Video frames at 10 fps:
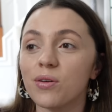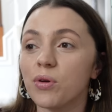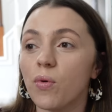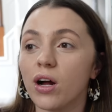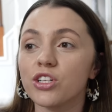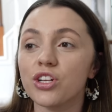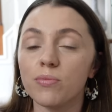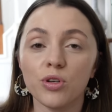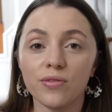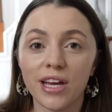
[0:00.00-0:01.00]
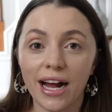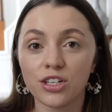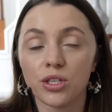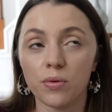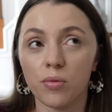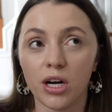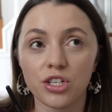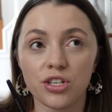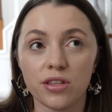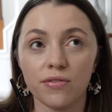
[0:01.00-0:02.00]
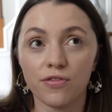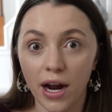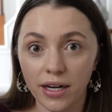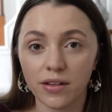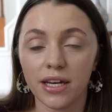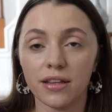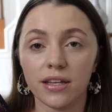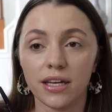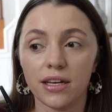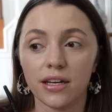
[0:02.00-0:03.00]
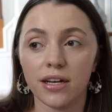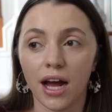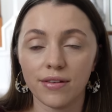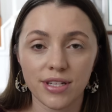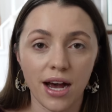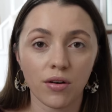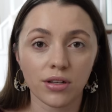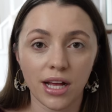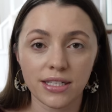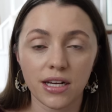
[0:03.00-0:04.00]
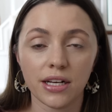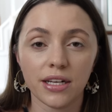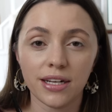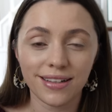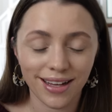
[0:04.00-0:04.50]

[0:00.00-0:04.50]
We watched a movie. Actually, we watched, finally, the Knives Out, Glass Onion.